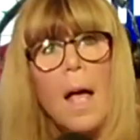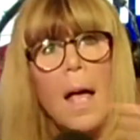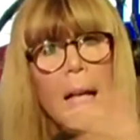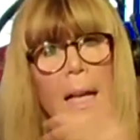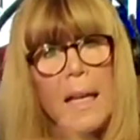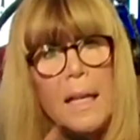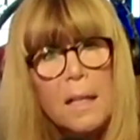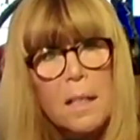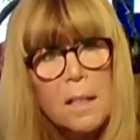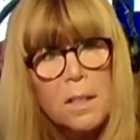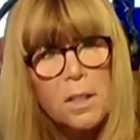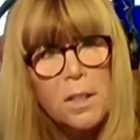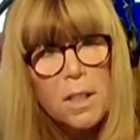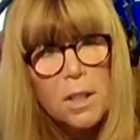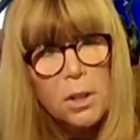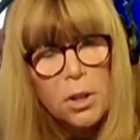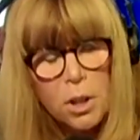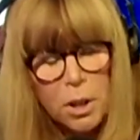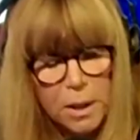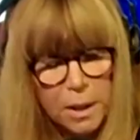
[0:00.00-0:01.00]
In
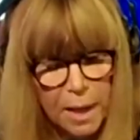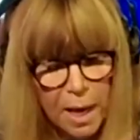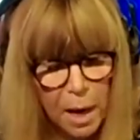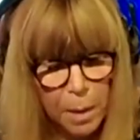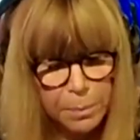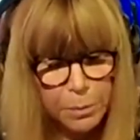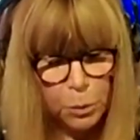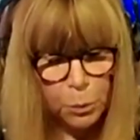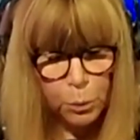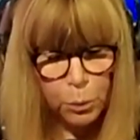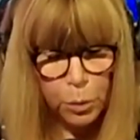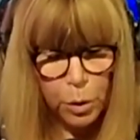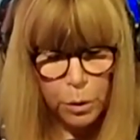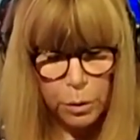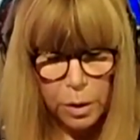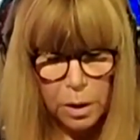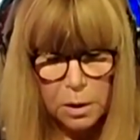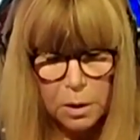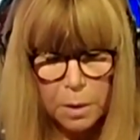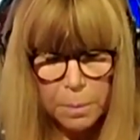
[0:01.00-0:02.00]
addition, it helps
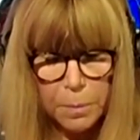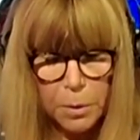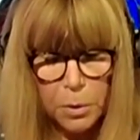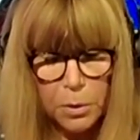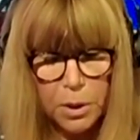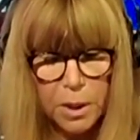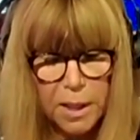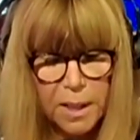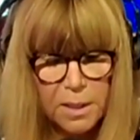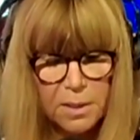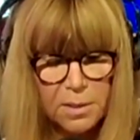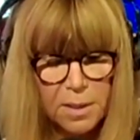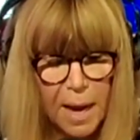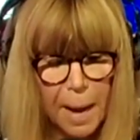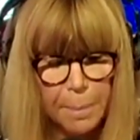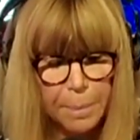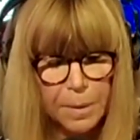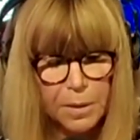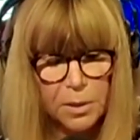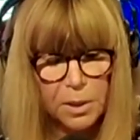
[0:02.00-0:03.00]
rural communities
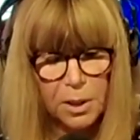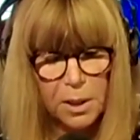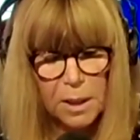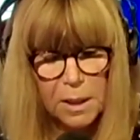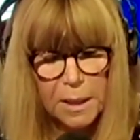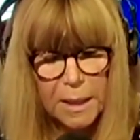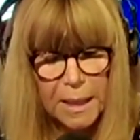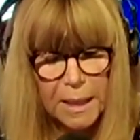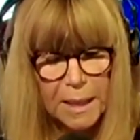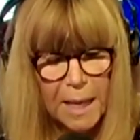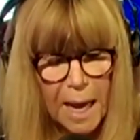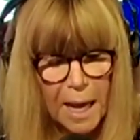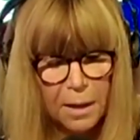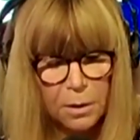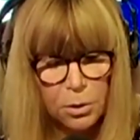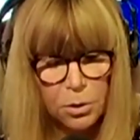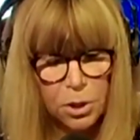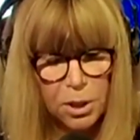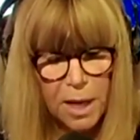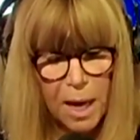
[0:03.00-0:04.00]
tap into clean
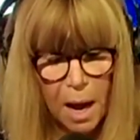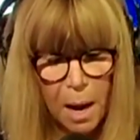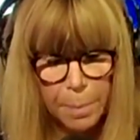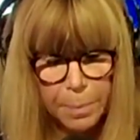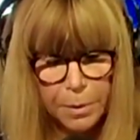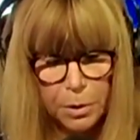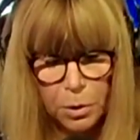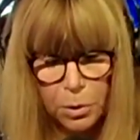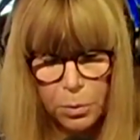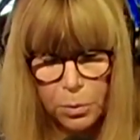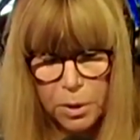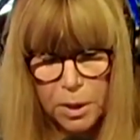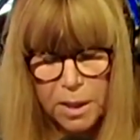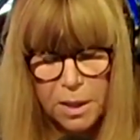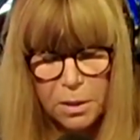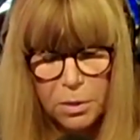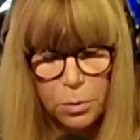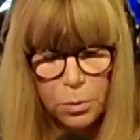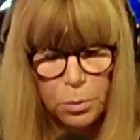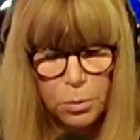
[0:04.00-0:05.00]
energy
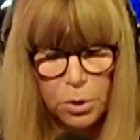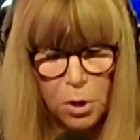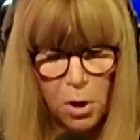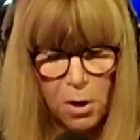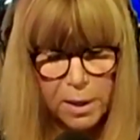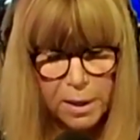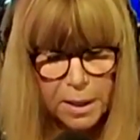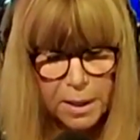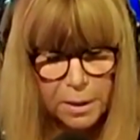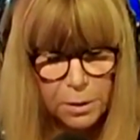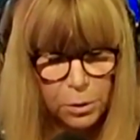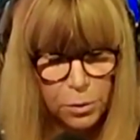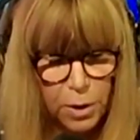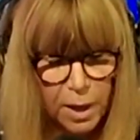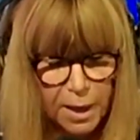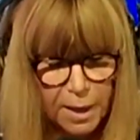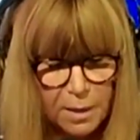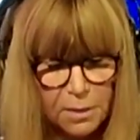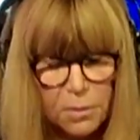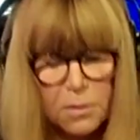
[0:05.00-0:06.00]
opportunities through targeted
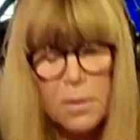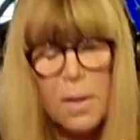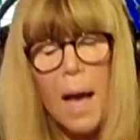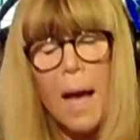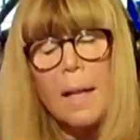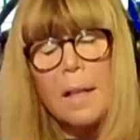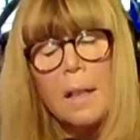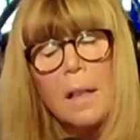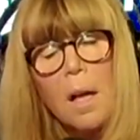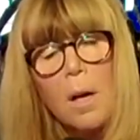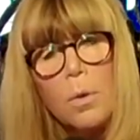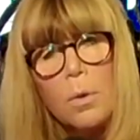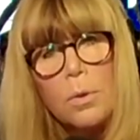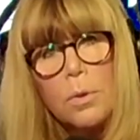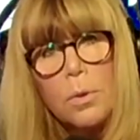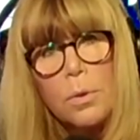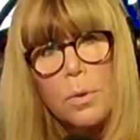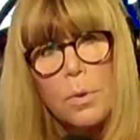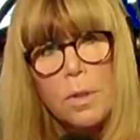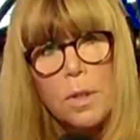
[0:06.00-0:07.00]
grants and
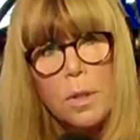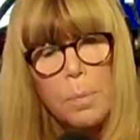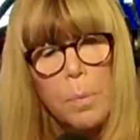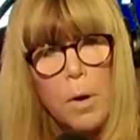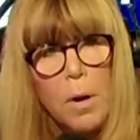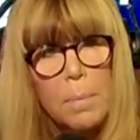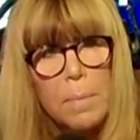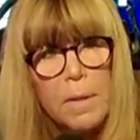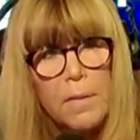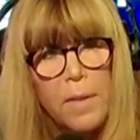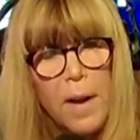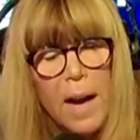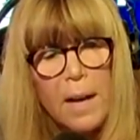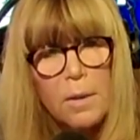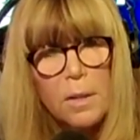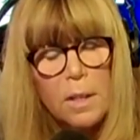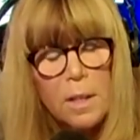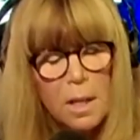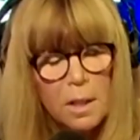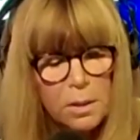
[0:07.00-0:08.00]
loans through the Department of
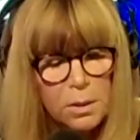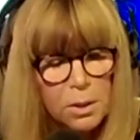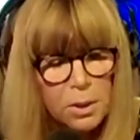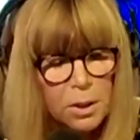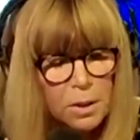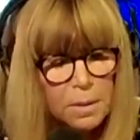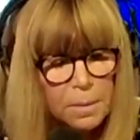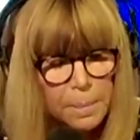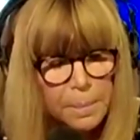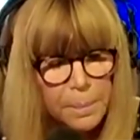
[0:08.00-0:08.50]
Agriculture.